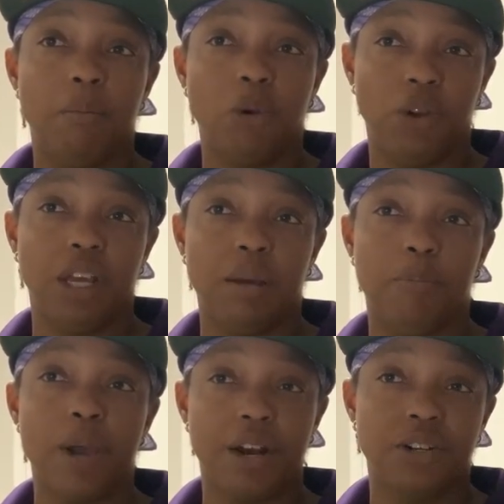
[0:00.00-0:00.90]
building a
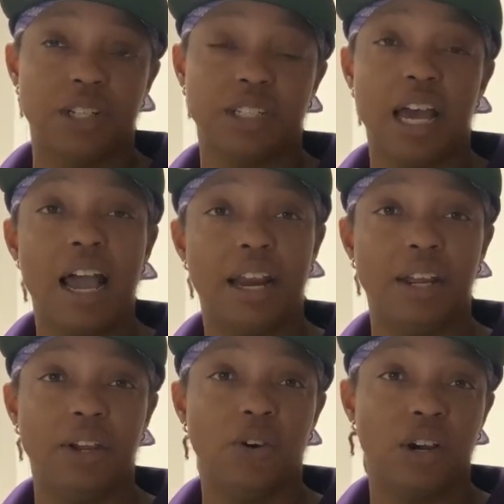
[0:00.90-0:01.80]
better
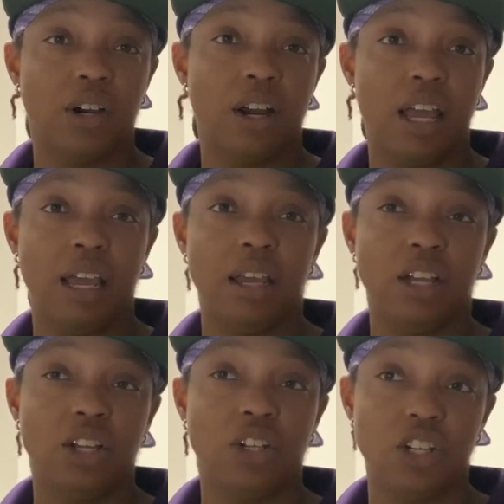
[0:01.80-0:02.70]
society or a
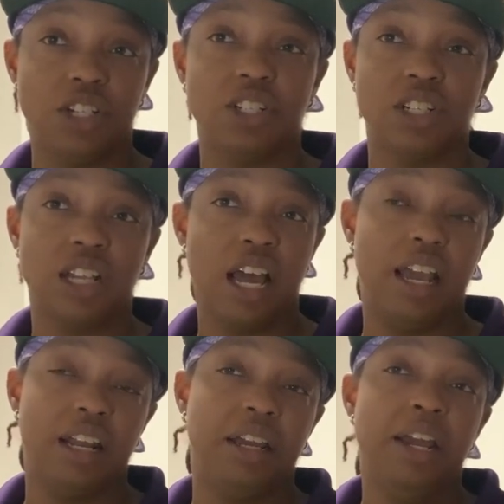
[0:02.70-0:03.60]
good
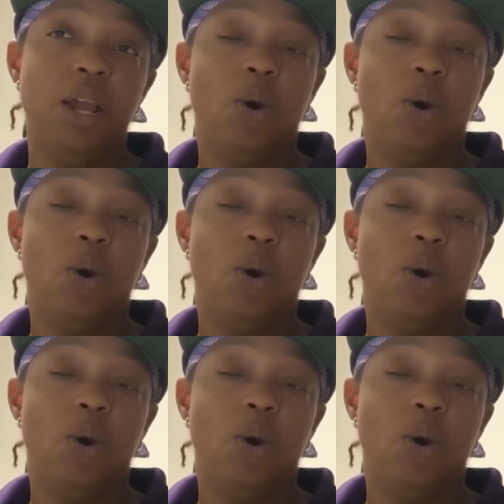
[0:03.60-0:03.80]
society,